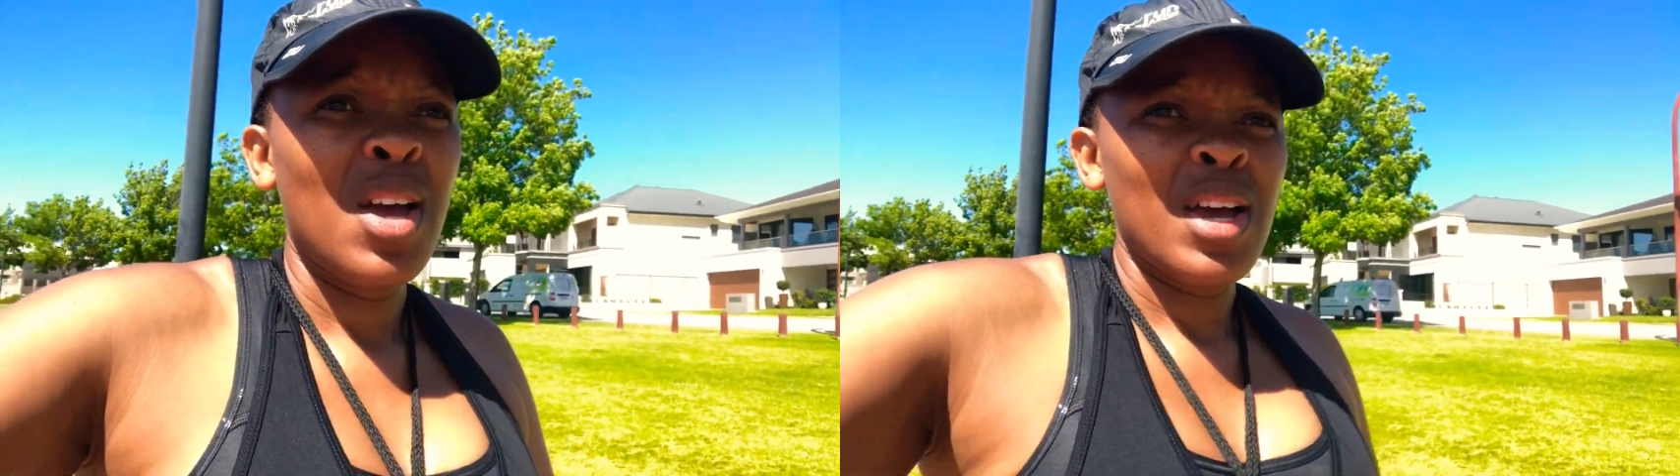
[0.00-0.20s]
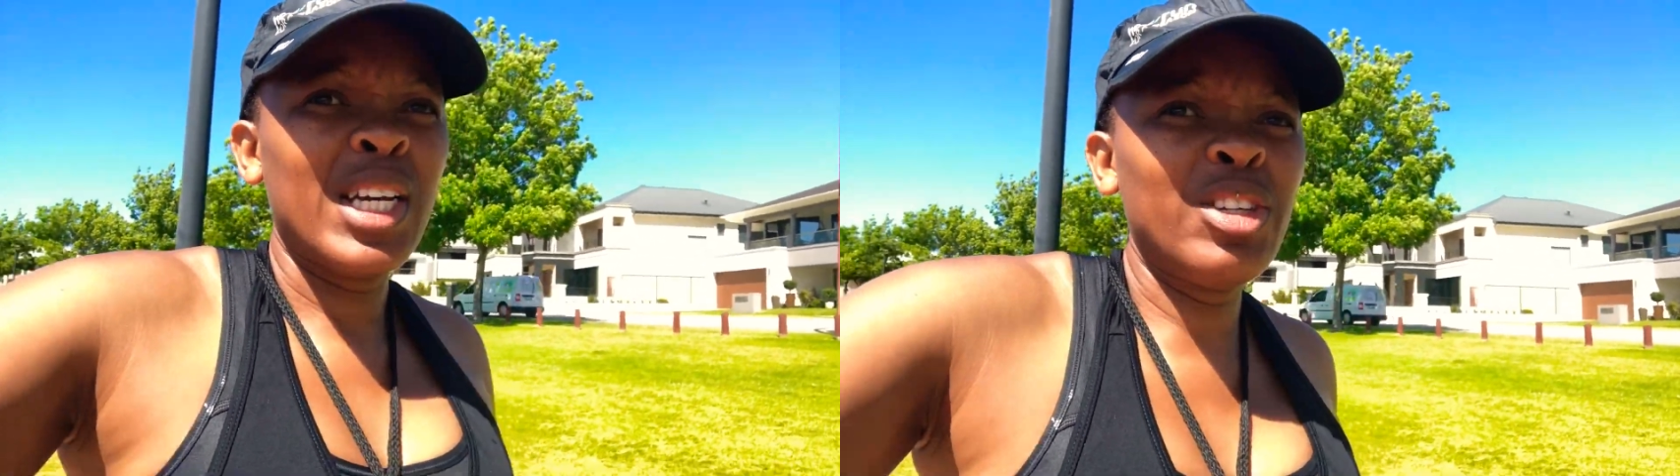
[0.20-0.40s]

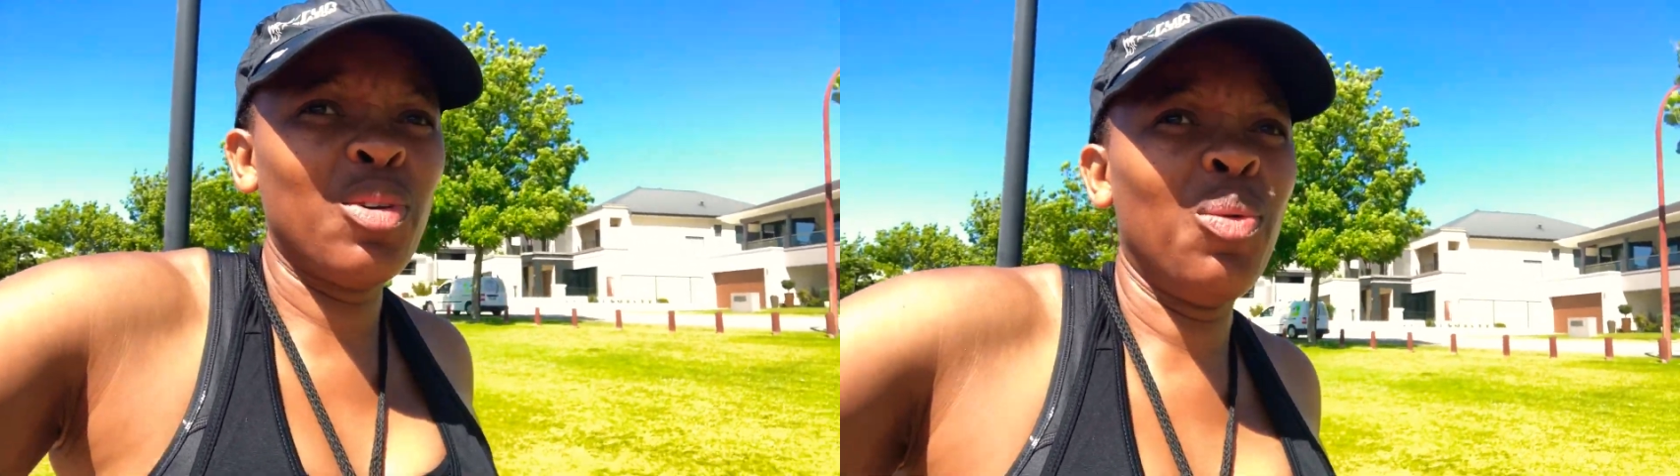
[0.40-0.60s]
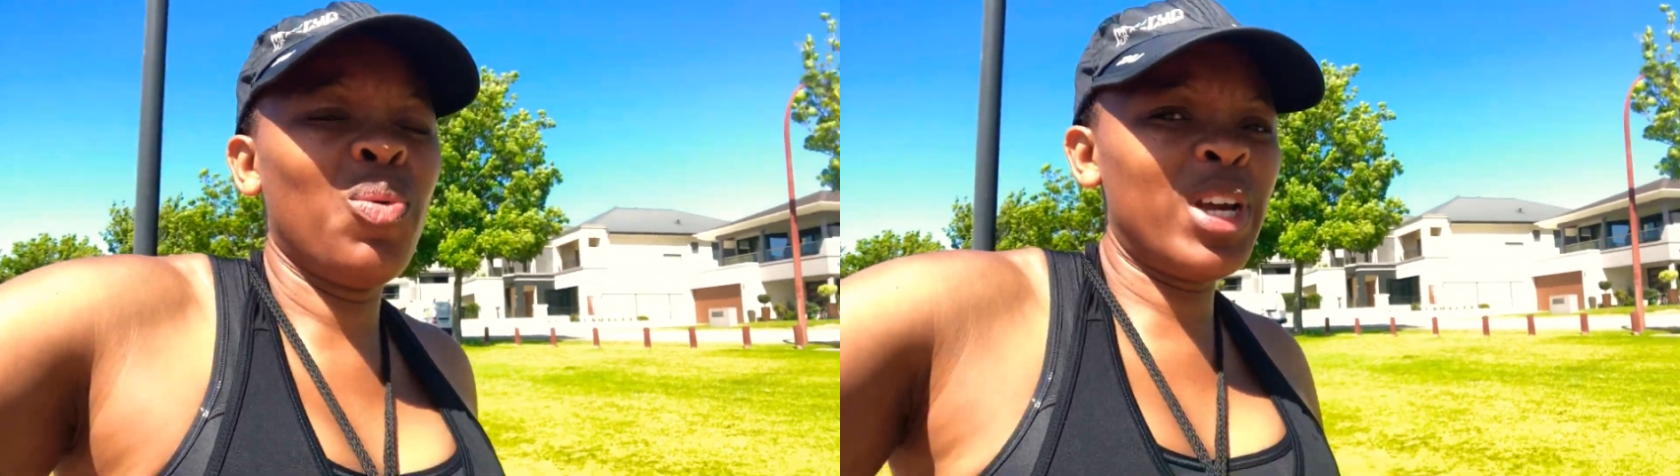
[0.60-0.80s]

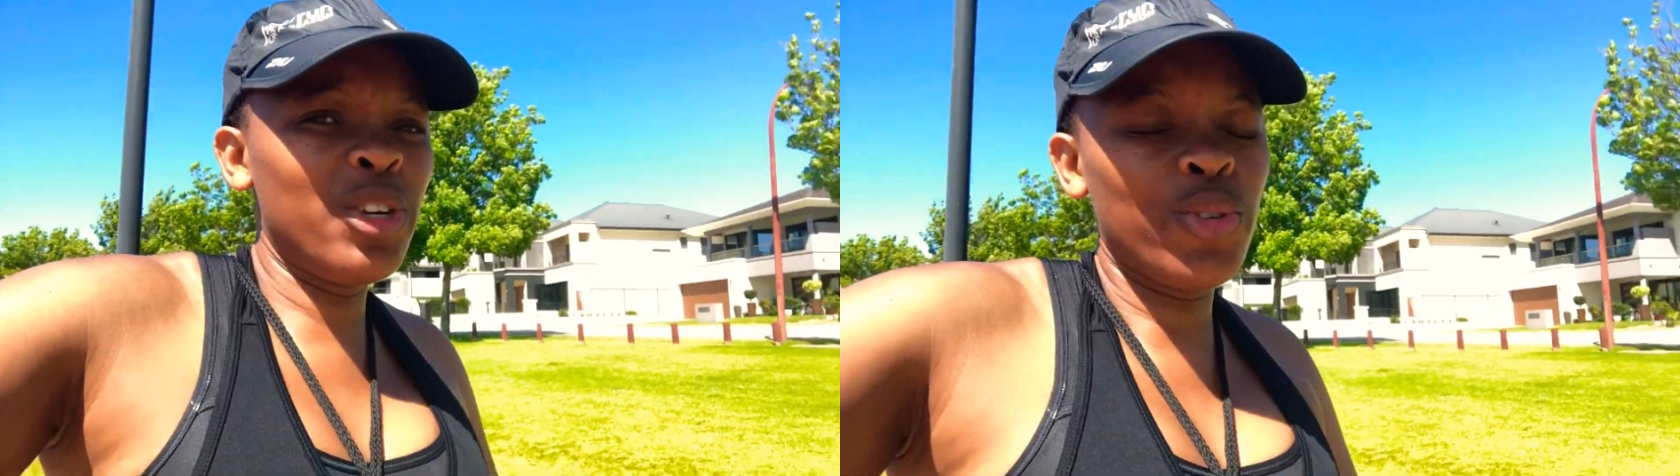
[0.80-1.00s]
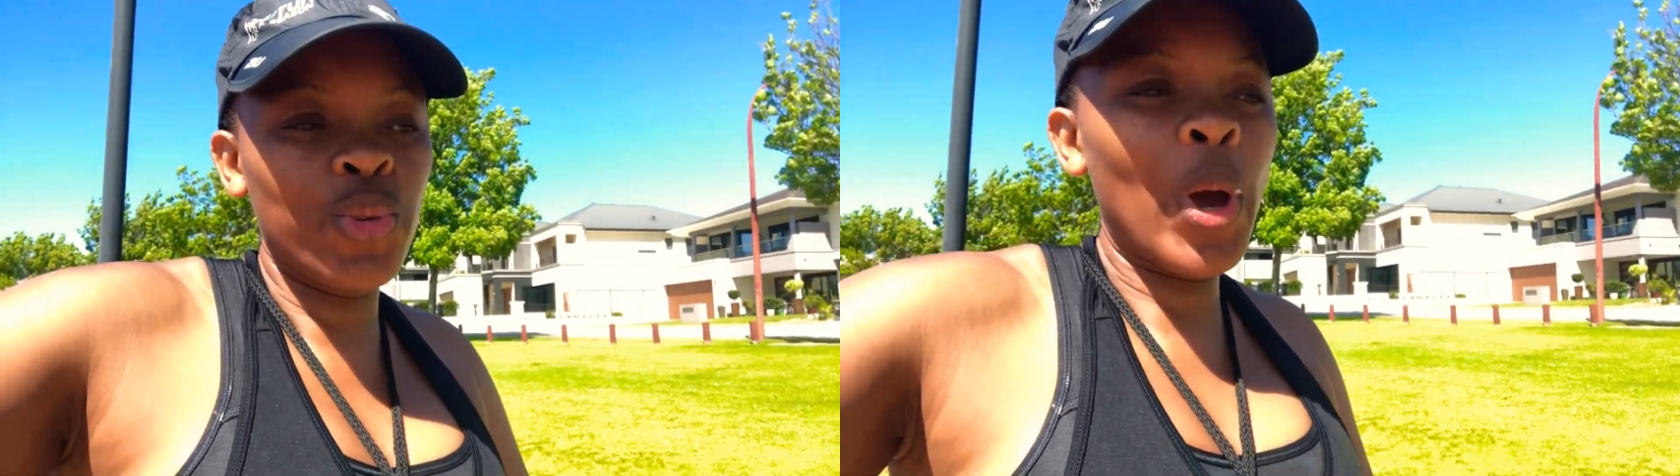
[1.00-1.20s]
where you
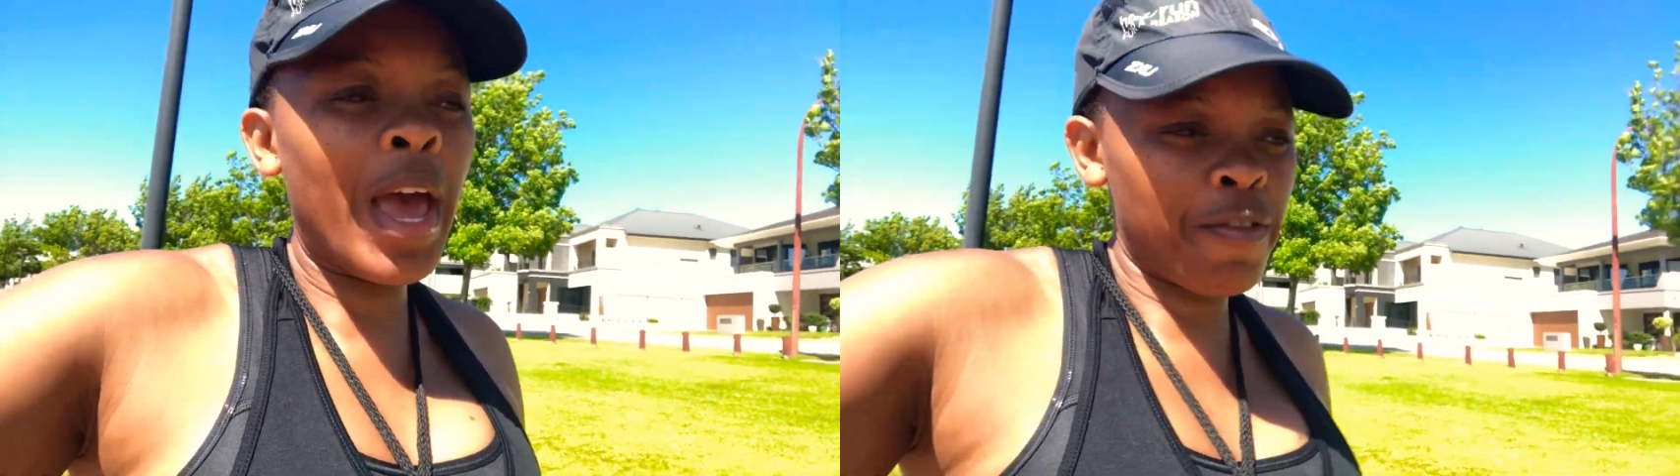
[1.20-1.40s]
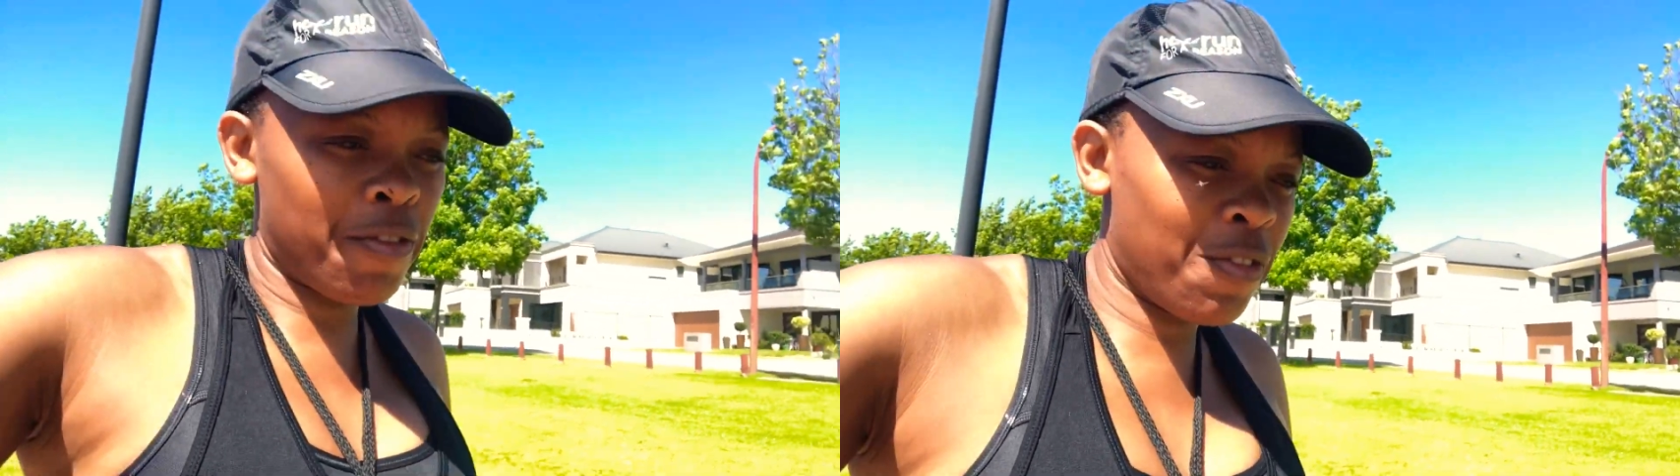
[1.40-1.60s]
do
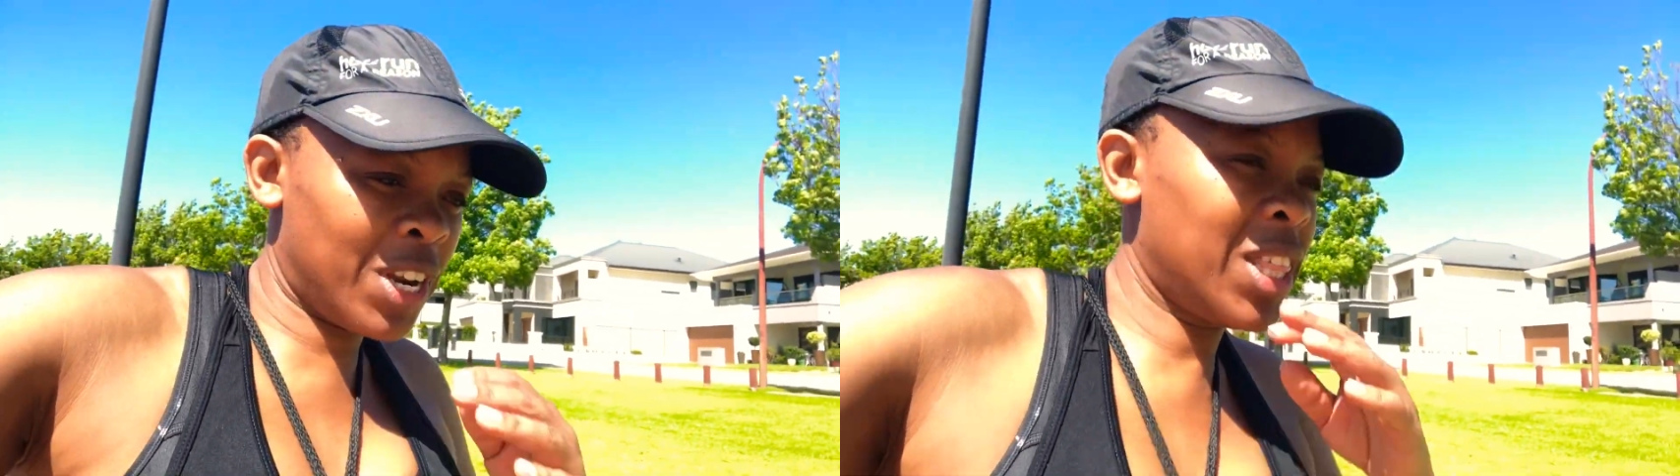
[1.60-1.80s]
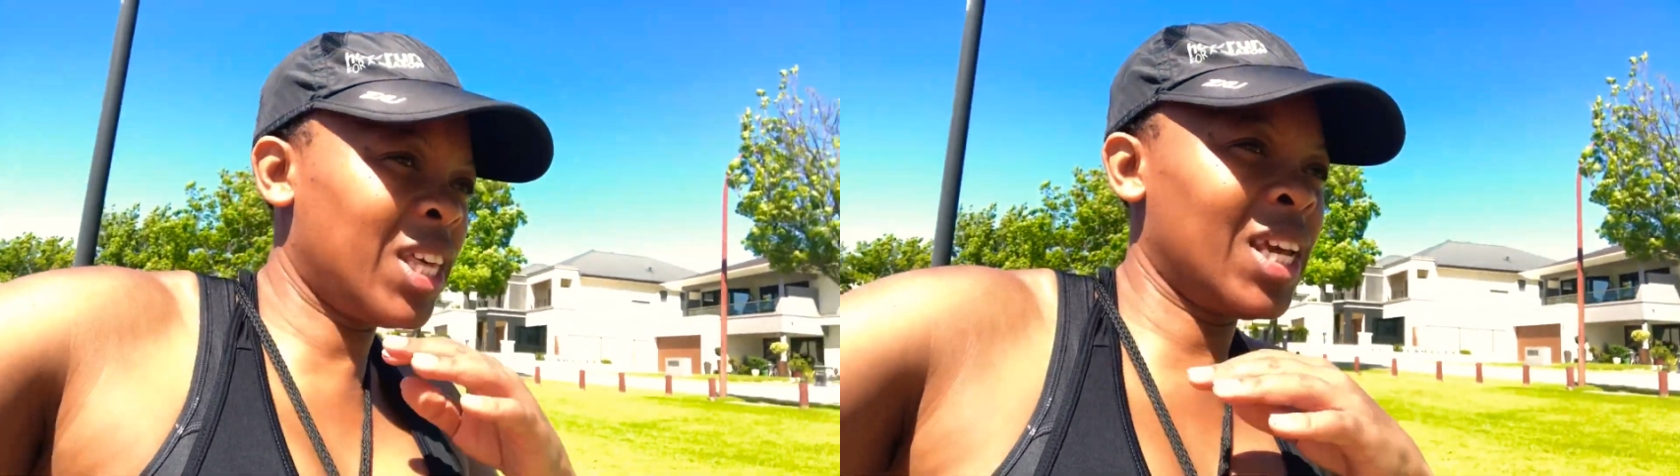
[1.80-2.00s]

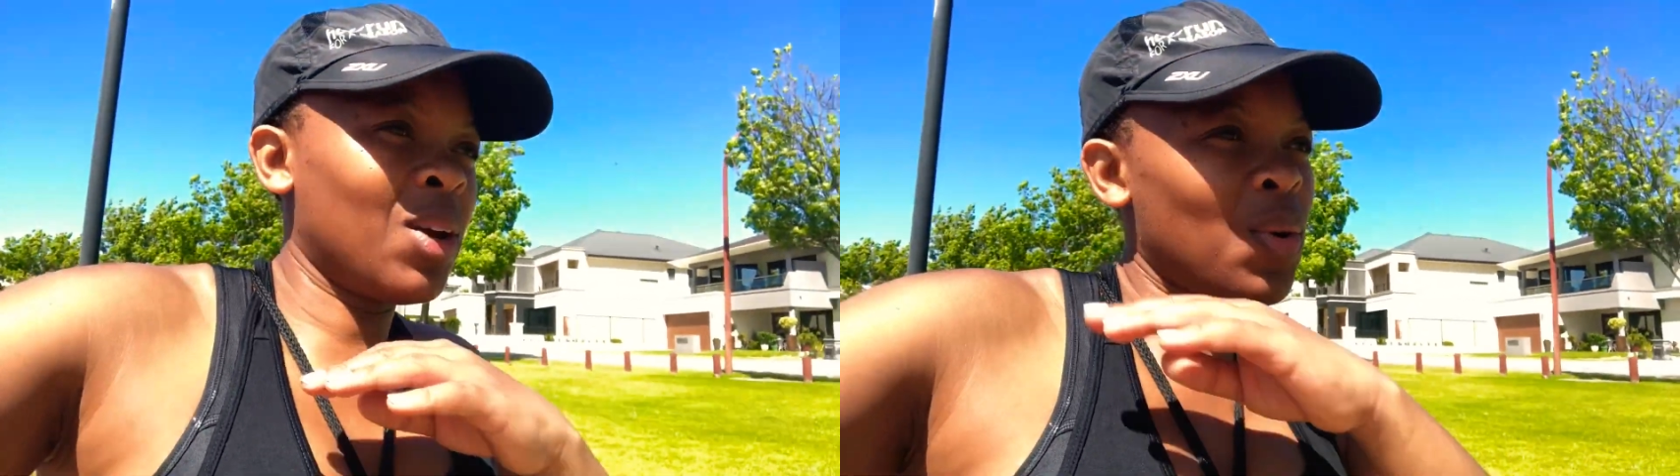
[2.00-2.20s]
everything,